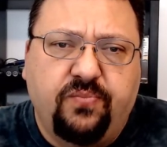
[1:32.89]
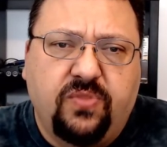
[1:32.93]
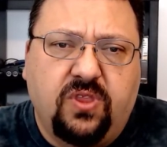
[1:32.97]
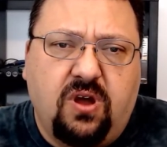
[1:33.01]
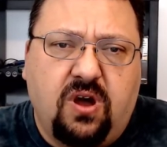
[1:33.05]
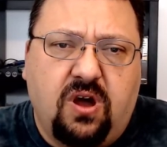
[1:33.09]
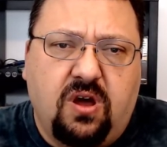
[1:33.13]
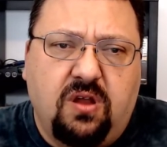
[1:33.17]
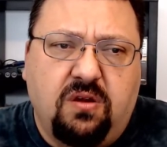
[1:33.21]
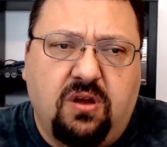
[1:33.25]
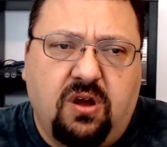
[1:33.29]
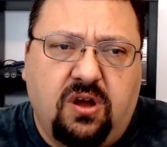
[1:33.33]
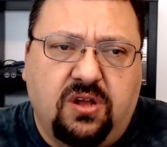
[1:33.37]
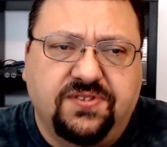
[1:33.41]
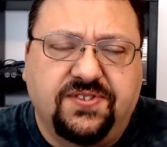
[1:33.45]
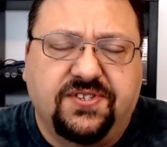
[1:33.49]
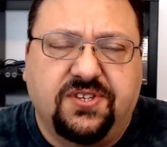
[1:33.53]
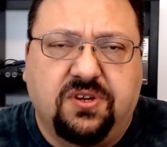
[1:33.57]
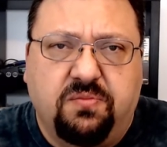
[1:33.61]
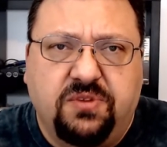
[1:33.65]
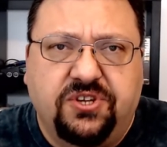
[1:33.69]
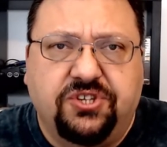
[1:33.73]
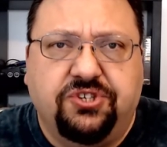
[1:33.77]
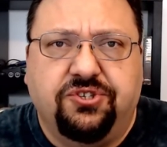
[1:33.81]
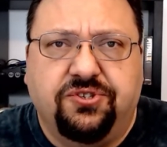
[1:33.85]
on
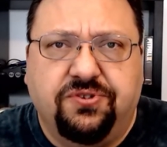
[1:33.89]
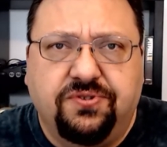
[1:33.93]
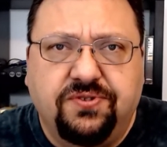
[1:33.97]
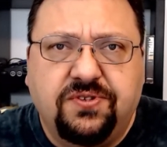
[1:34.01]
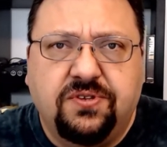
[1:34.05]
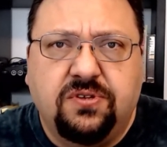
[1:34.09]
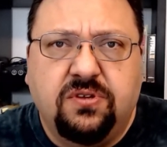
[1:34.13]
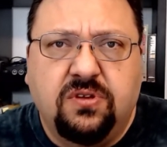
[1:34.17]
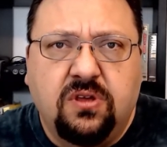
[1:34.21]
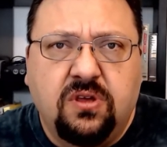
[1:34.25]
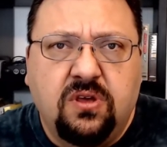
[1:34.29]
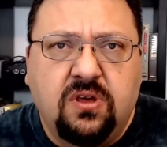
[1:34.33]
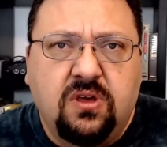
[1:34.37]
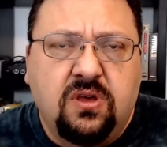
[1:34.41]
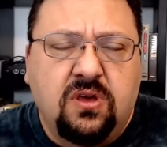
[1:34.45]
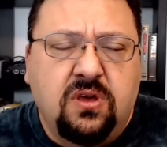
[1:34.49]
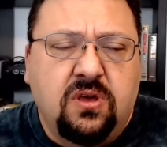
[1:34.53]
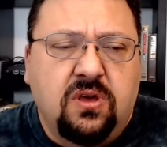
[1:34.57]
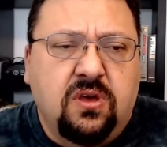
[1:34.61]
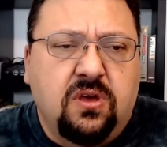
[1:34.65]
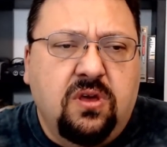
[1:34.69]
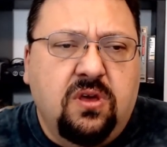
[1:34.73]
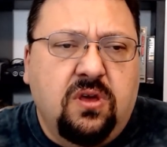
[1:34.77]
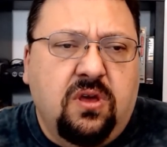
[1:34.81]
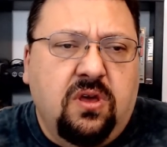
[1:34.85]
some issues.
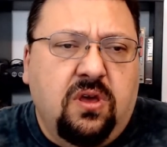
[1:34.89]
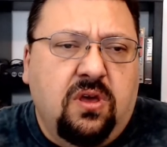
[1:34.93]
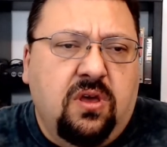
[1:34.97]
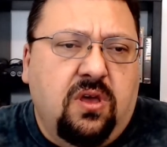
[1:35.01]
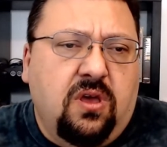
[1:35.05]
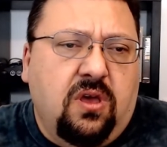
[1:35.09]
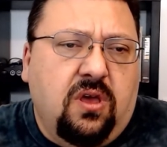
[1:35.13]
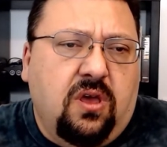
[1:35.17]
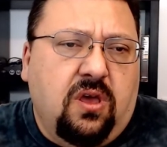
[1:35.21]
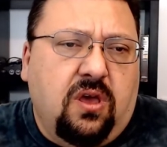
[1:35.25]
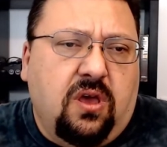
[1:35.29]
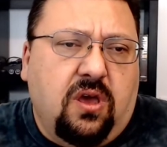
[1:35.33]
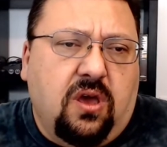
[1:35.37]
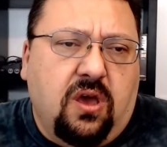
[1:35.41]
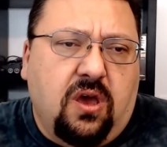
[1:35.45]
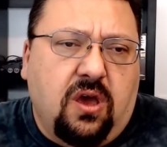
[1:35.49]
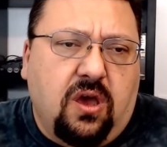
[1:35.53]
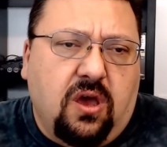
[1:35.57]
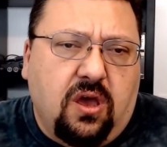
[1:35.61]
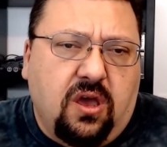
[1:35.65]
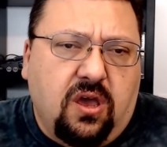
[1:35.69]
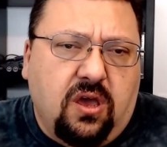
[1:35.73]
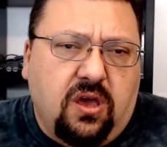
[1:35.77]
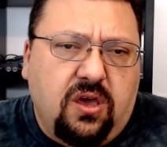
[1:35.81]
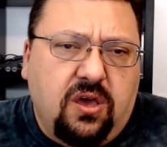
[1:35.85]

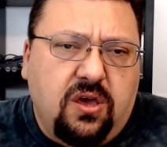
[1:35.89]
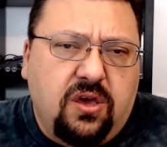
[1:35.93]
Uh,